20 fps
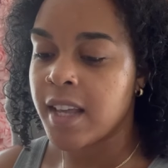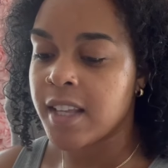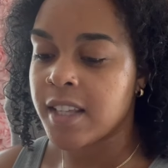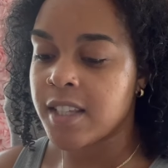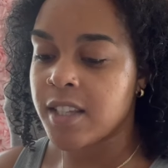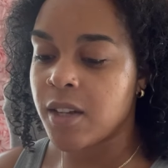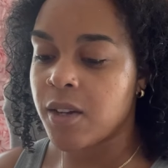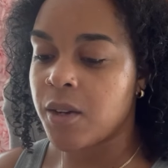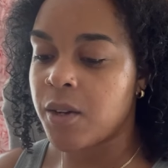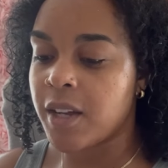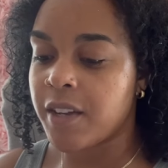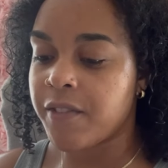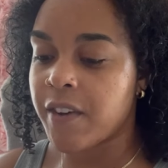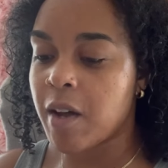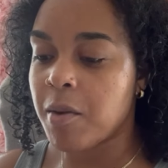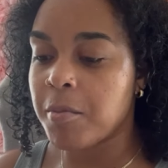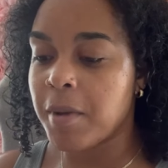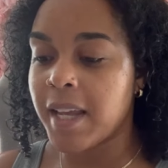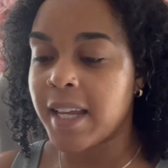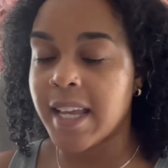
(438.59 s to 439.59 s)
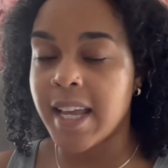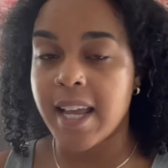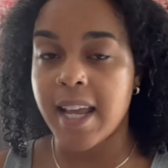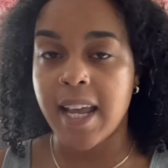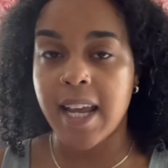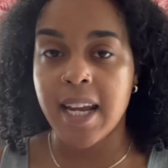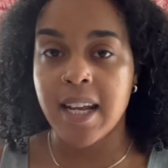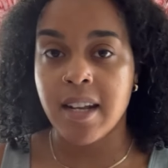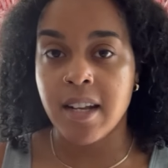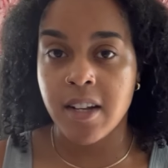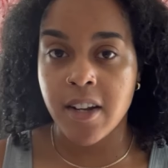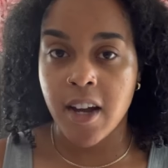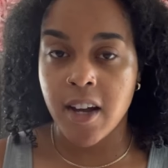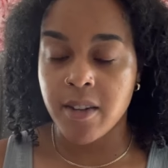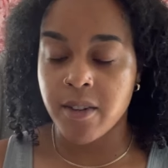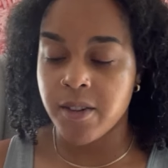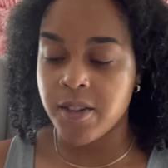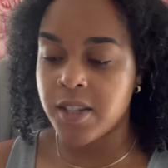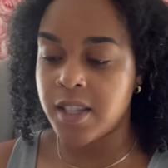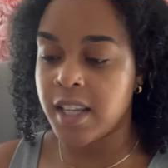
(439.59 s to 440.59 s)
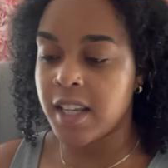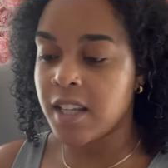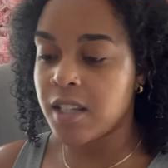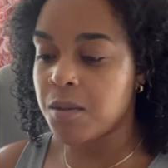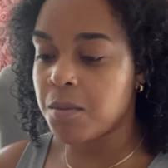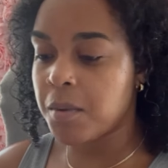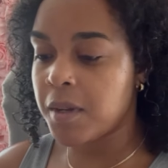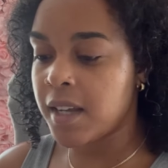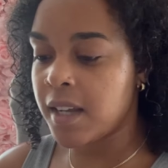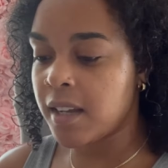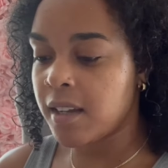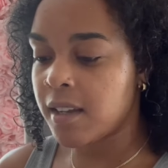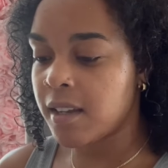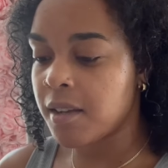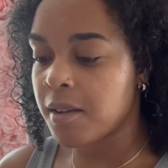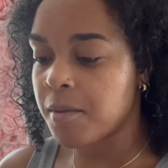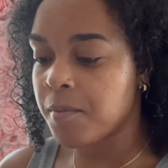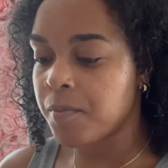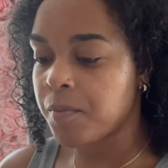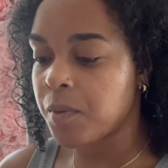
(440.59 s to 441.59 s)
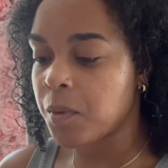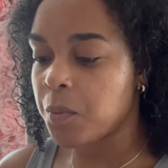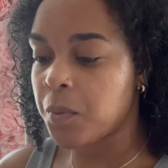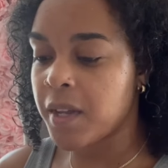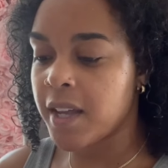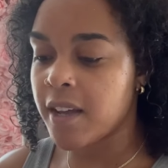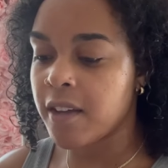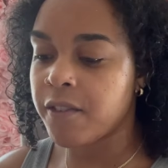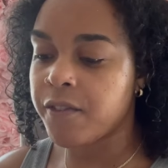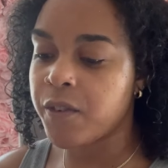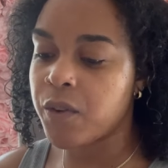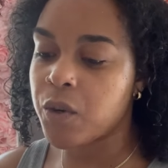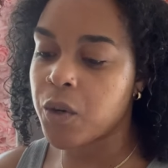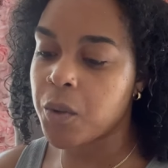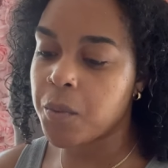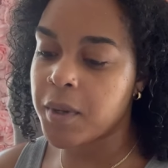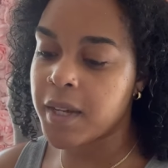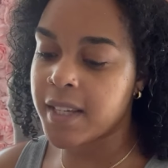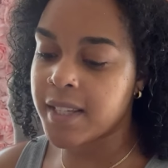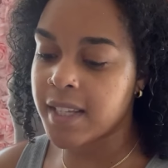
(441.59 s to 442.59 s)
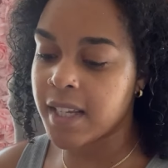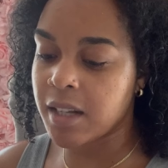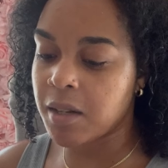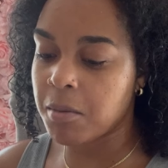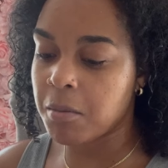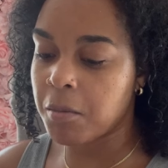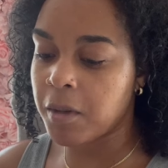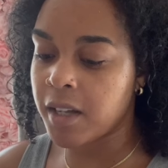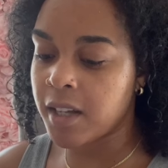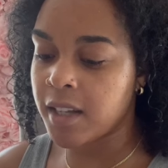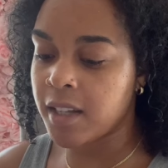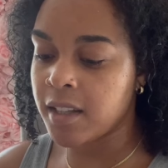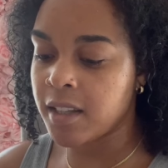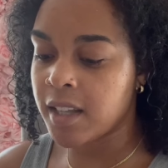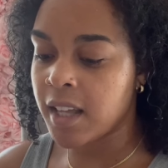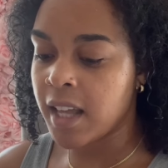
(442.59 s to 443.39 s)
So if I'm making $80 this week, we have 4 weeks in a month.